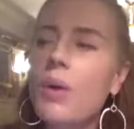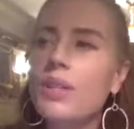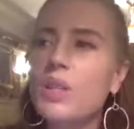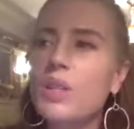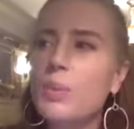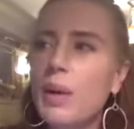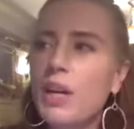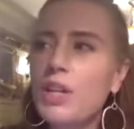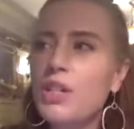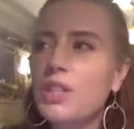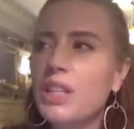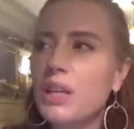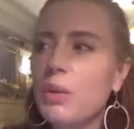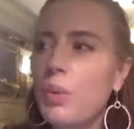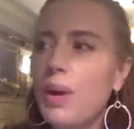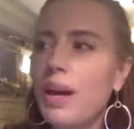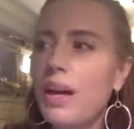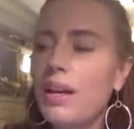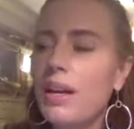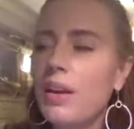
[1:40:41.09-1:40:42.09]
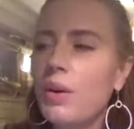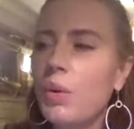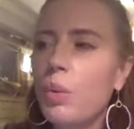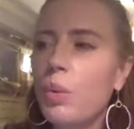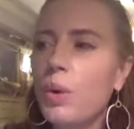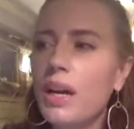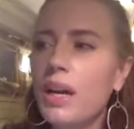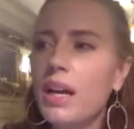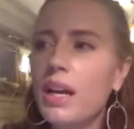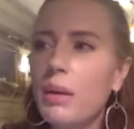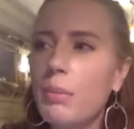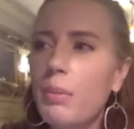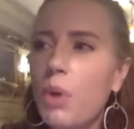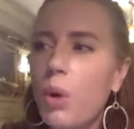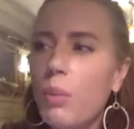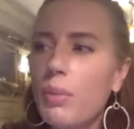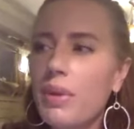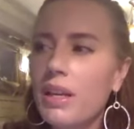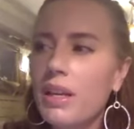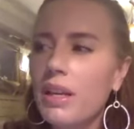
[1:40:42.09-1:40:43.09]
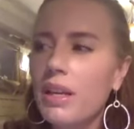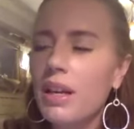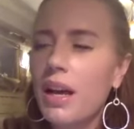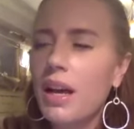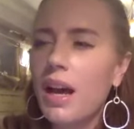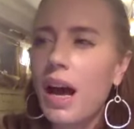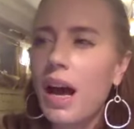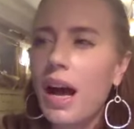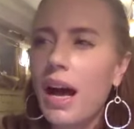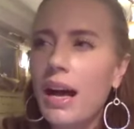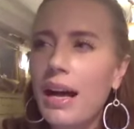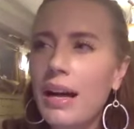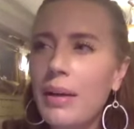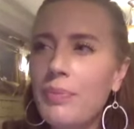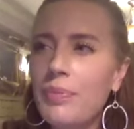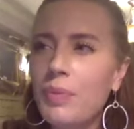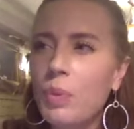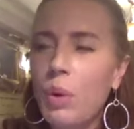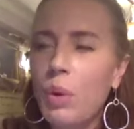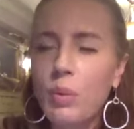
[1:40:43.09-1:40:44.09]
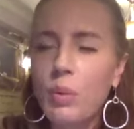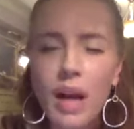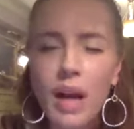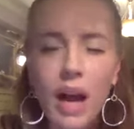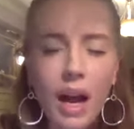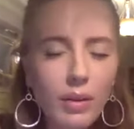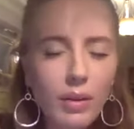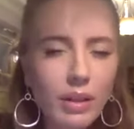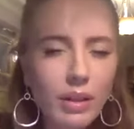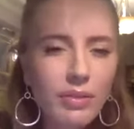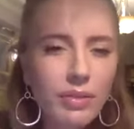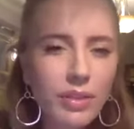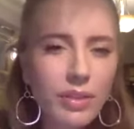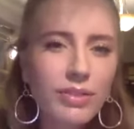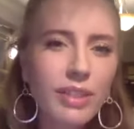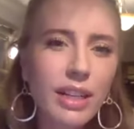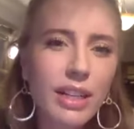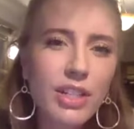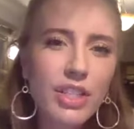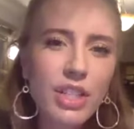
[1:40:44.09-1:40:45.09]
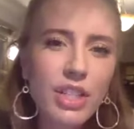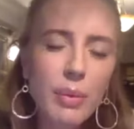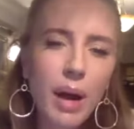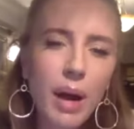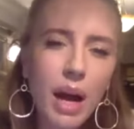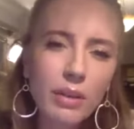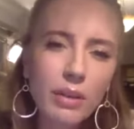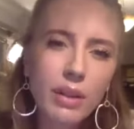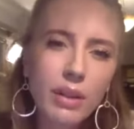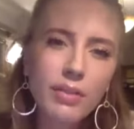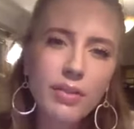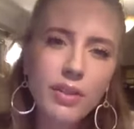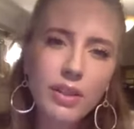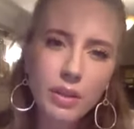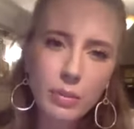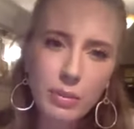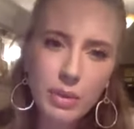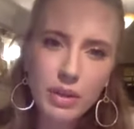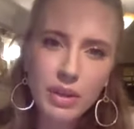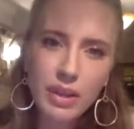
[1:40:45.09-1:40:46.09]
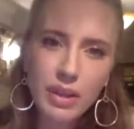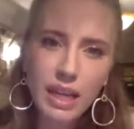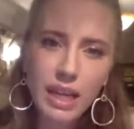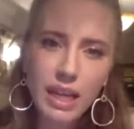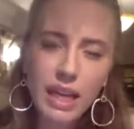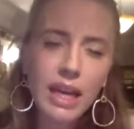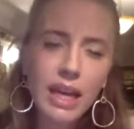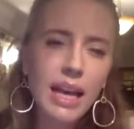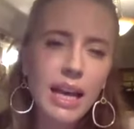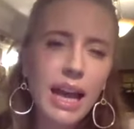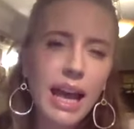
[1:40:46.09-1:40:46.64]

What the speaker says: especially when we're in a moment where we're hungry for friendship, hungry for community.